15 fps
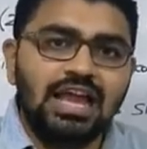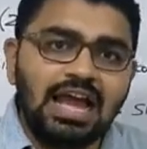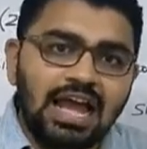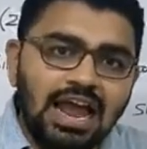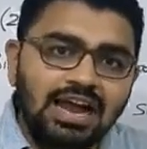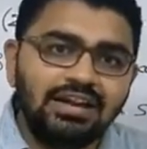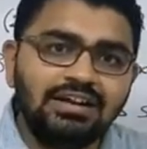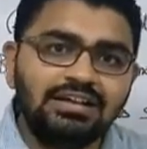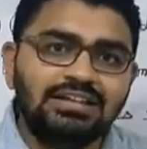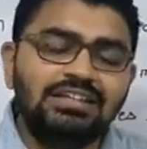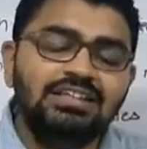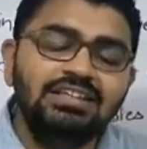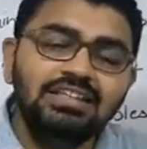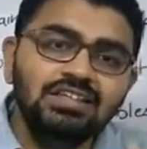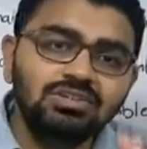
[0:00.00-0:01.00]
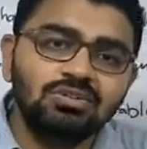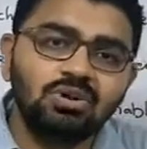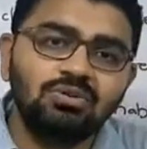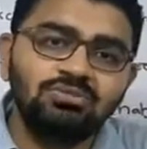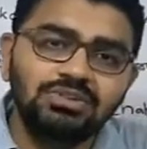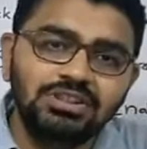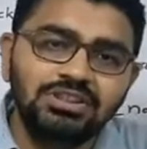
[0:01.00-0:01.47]
and each
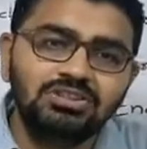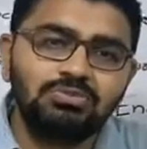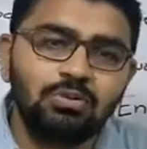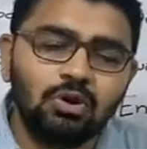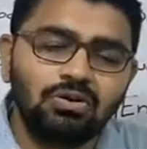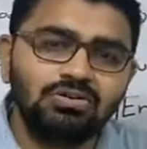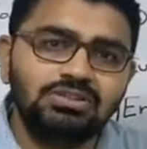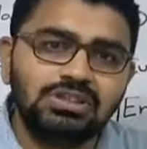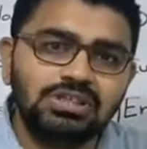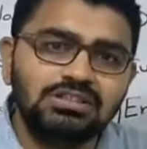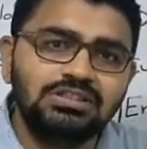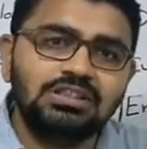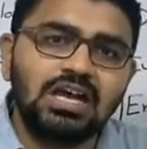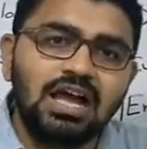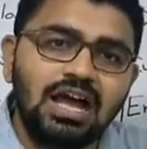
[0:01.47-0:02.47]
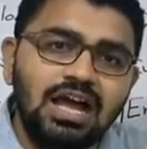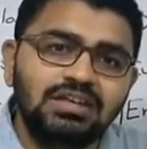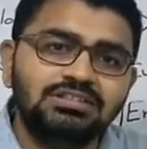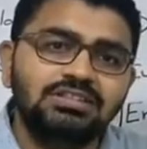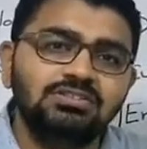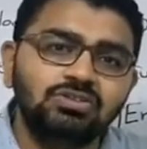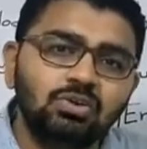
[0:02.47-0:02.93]
of these blockchains
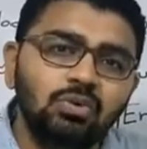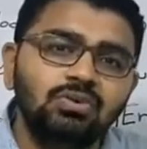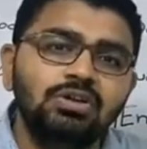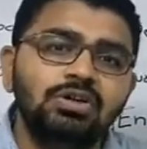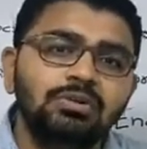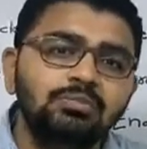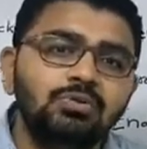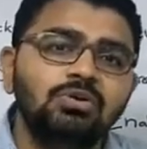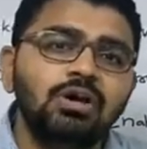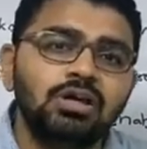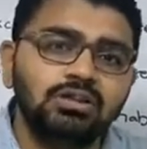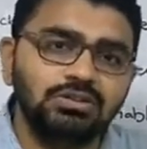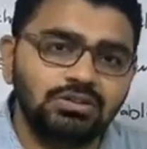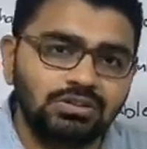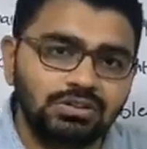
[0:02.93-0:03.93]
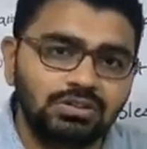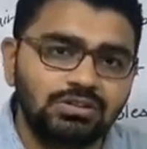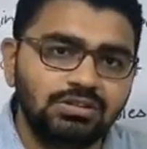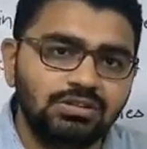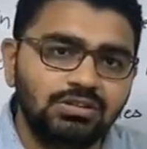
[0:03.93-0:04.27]
has its own cryptocurrency.